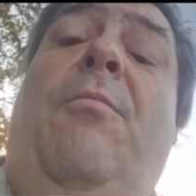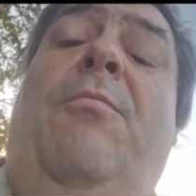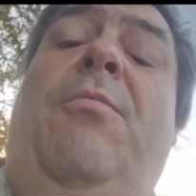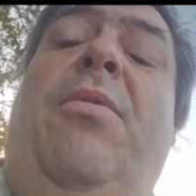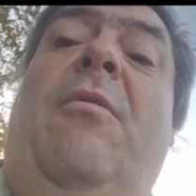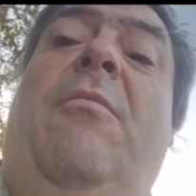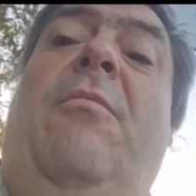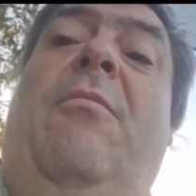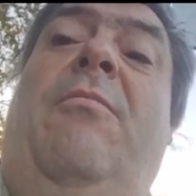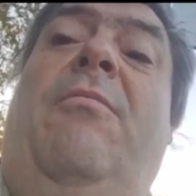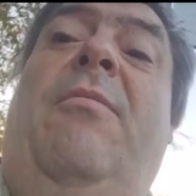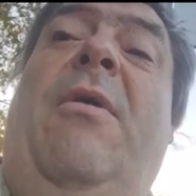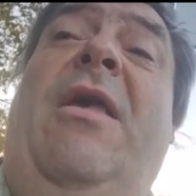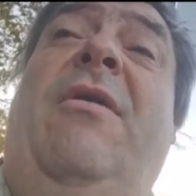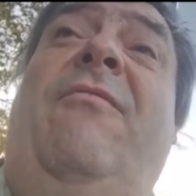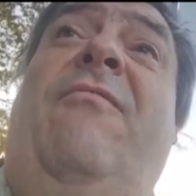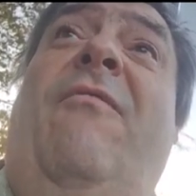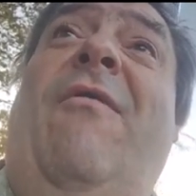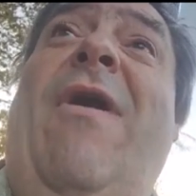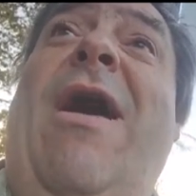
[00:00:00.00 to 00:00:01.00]
But
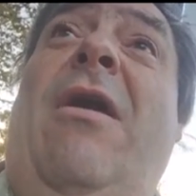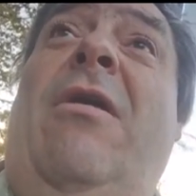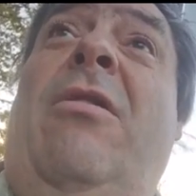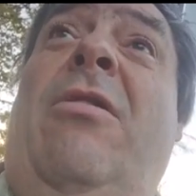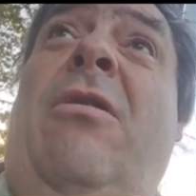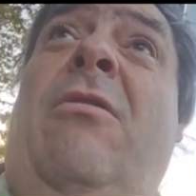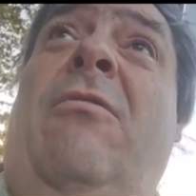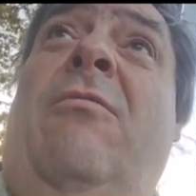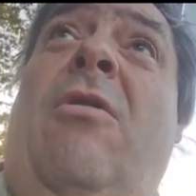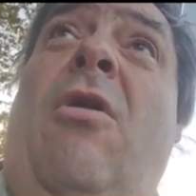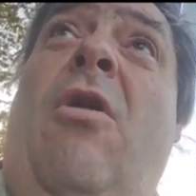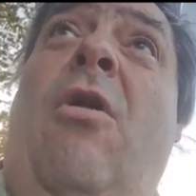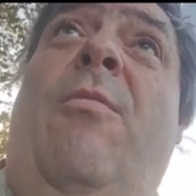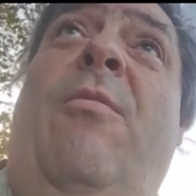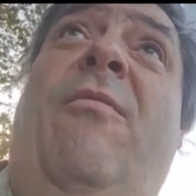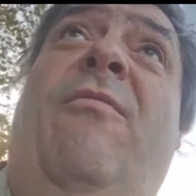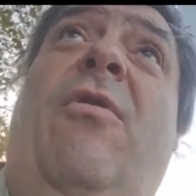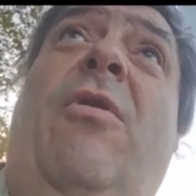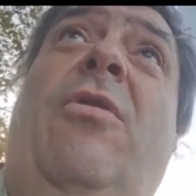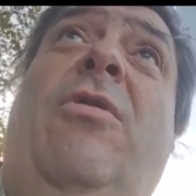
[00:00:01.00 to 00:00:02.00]
even that to
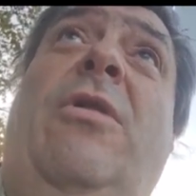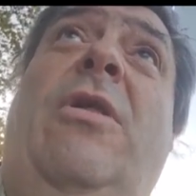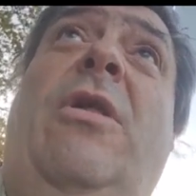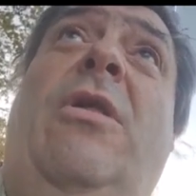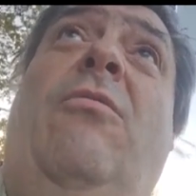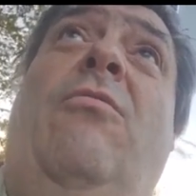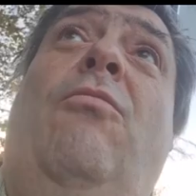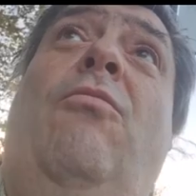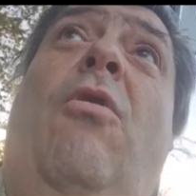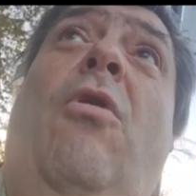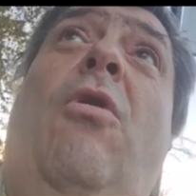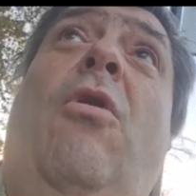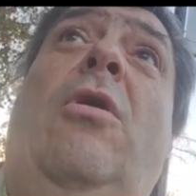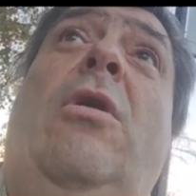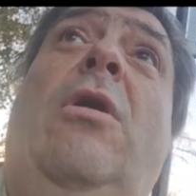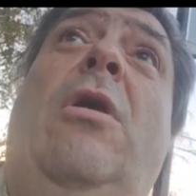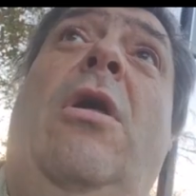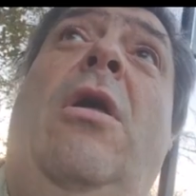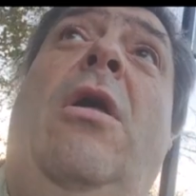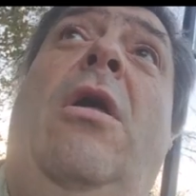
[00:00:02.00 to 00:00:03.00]
Colburn version didn't work.
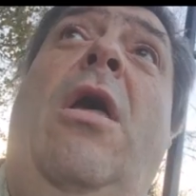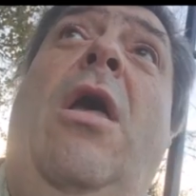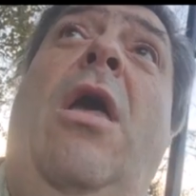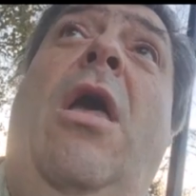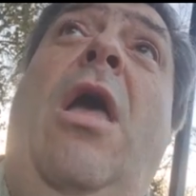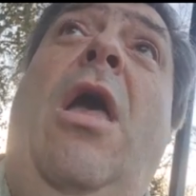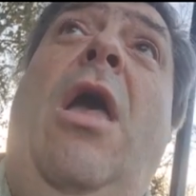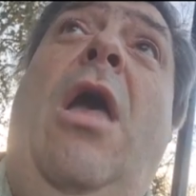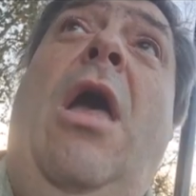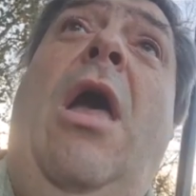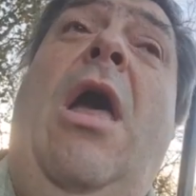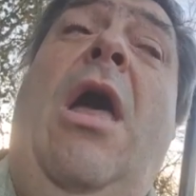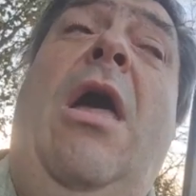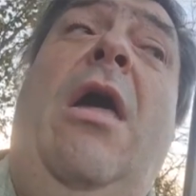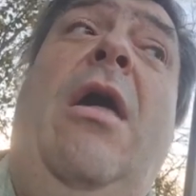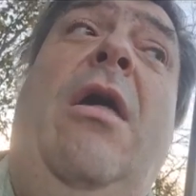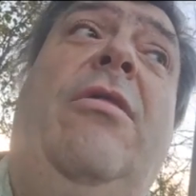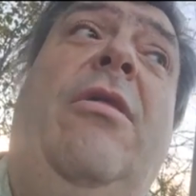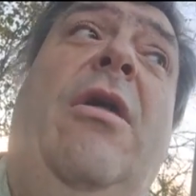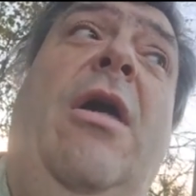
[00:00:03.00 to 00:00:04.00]

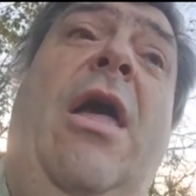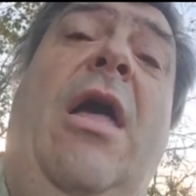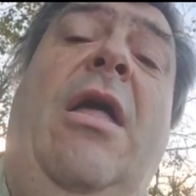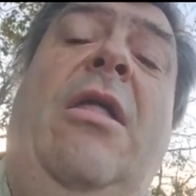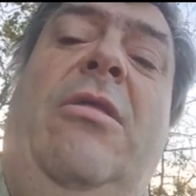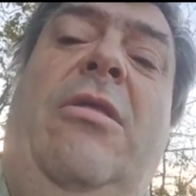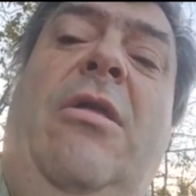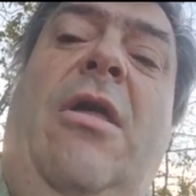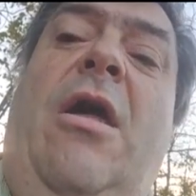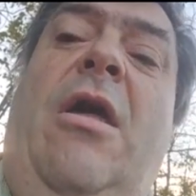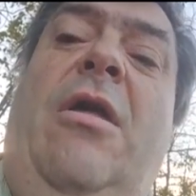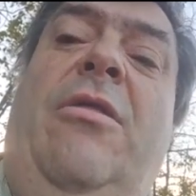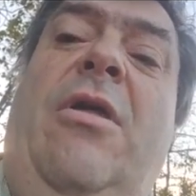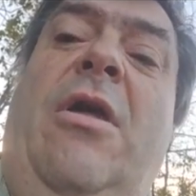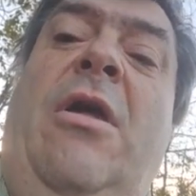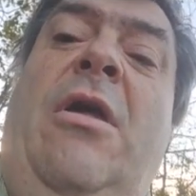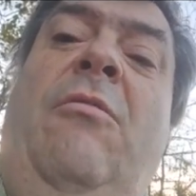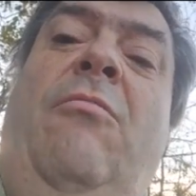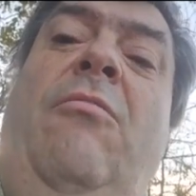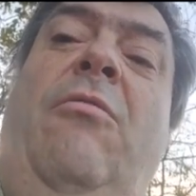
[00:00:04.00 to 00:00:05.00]
As
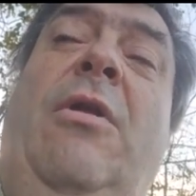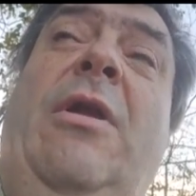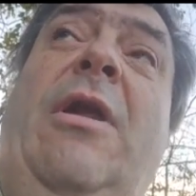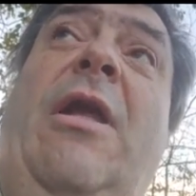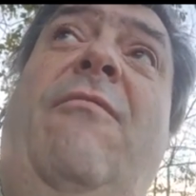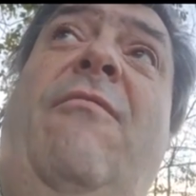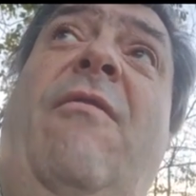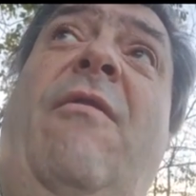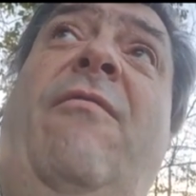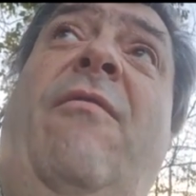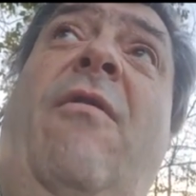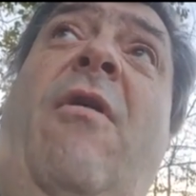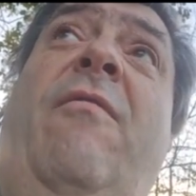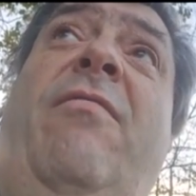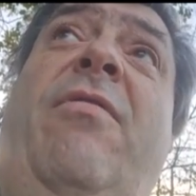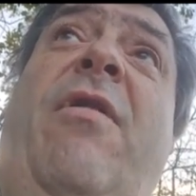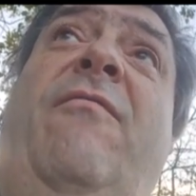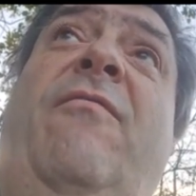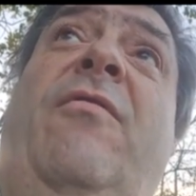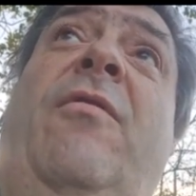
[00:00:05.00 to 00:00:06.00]
I wouldn't get there for
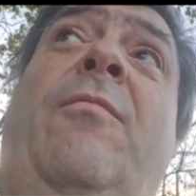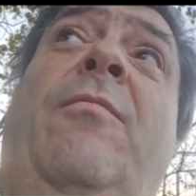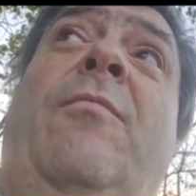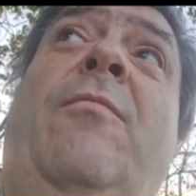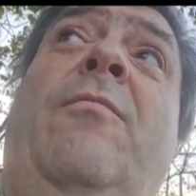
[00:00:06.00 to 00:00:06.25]
7:30.